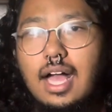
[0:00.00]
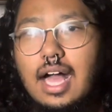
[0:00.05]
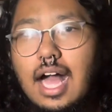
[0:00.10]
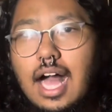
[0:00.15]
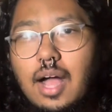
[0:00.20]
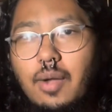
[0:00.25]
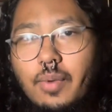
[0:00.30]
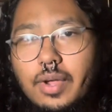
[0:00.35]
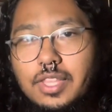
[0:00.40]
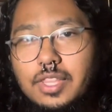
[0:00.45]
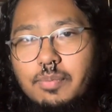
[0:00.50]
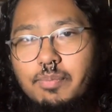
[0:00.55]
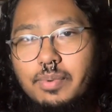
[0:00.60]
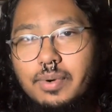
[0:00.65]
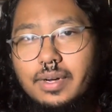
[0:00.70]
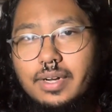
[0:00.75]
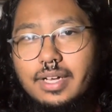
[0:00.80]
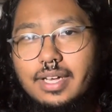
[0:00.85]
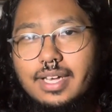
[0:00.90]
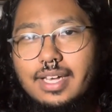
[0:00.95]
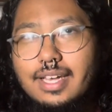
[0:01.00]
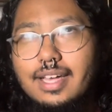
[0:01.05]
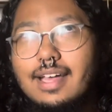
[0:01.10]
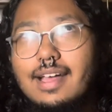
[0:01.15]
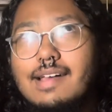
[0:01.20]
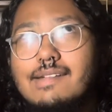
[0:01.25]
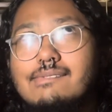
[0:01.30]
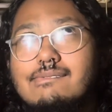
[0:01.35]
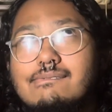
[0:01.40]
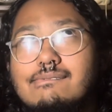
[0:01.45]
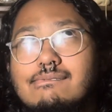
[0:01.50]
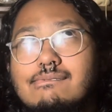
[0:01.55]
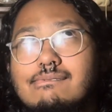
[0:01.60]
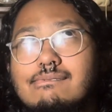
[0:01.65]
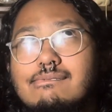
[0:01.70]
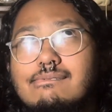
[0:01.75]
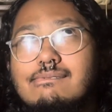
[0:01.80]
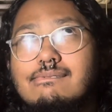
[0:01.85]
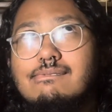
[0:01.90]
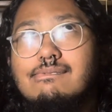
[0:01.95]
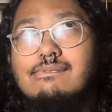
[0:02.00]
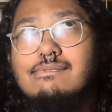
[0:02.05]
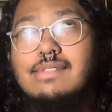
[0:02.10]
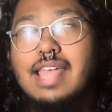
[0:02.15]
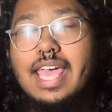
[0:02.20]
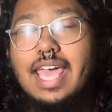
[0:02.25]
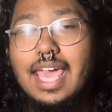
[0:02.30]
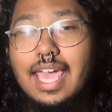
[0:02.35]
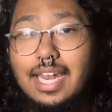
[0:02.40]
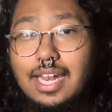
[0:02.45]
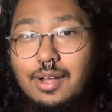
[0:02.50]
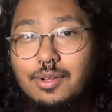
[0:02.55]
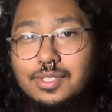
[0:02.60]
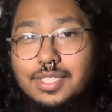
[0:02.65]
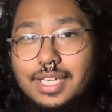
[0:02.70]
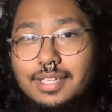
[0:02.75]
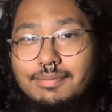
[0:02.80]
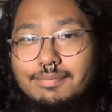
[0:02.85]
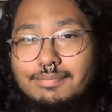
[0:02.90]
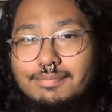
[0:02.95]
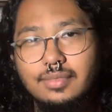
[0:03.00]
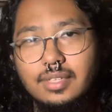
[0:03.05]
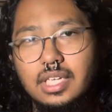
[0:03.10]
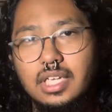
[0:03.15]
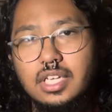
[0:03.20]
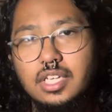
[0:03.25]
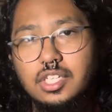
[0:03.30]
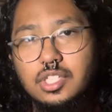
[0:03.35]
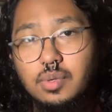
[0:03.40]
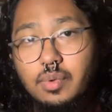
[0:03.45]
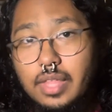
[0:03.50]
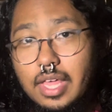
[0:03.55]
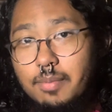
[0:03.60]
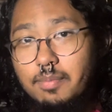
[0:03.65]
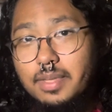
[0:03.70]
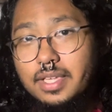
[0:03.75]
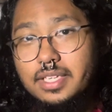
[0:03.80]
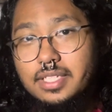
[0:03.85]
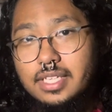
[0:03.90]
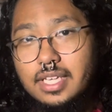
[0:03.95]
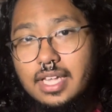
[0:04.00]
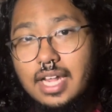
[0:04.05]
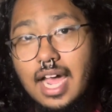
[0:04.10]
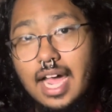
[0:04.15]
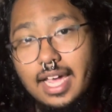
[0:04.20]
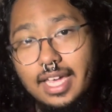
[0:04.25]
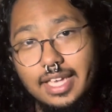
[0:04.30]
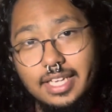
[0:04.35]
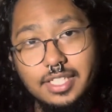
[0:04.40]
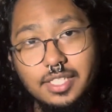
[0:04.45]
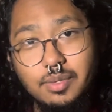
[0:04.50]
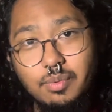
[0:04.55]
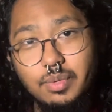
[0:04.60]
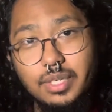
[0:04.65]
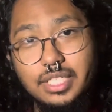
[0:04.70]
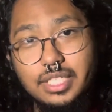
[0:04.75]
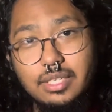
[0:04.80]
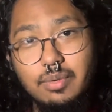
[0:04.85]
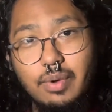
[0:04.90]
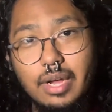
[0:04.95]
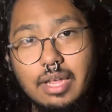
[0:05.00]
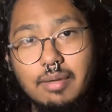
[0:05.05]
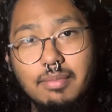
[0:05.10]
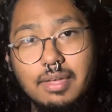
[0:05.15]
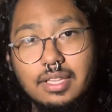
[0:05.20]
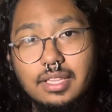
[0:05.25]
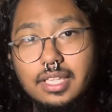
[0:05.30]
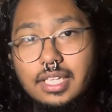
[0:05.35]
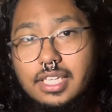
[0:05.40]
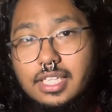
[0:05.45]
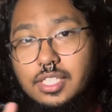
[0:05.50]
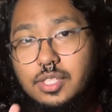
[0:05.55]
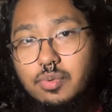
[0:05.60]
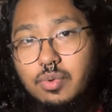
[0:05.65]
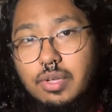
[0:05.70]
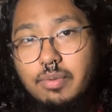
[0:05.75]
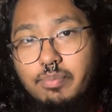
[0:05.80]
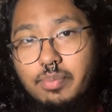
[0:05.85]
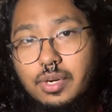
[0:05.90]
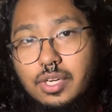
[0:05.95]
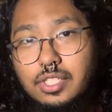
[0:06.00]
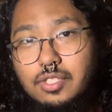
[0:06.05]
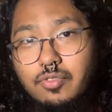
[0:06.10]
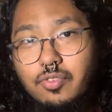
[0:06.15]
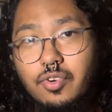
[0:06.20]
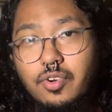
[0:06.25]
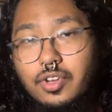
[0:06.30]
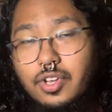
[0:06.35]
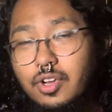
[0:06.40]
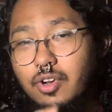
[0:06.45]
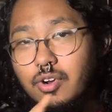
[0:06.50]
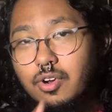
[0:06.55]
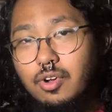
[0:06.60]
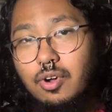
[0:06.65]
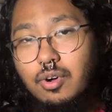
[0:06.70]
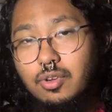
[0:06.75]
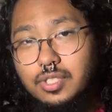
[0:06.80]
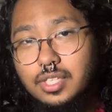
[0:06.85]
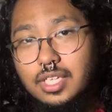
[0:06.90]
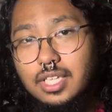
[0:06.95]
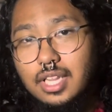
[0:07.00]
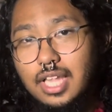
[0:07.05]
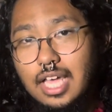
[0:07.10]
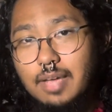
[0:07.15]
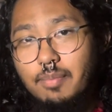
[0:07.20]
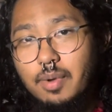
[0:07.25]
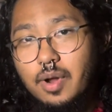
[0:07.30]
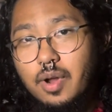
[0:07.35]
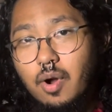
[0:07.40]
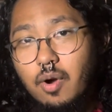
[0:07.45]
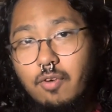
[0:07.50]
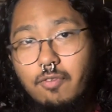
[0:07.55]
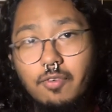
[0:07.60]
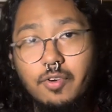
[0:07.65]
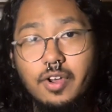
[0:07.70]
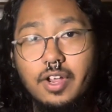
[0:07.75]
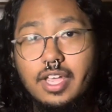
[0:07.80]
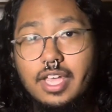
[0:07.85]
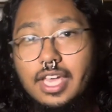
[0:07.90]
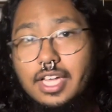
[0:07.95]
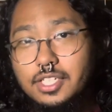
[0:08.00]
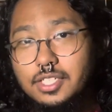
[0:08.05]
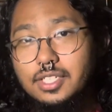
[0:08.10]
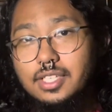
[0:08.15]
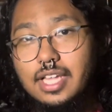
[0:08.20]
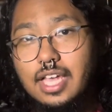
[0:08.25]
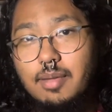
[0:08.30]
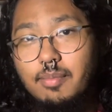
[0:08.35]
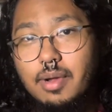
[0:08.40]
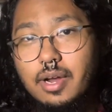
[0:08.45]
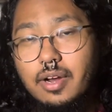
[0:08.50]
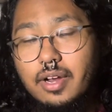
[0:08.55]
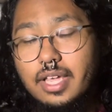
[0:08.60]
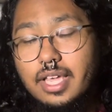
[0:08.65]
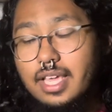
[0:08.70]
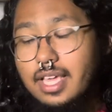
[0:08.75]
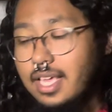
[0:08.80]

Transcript: I'll rate the book 8 out of 10. So with that being said, I, AC Weesey, recommend these three books for your cultic library or for your kitchen library.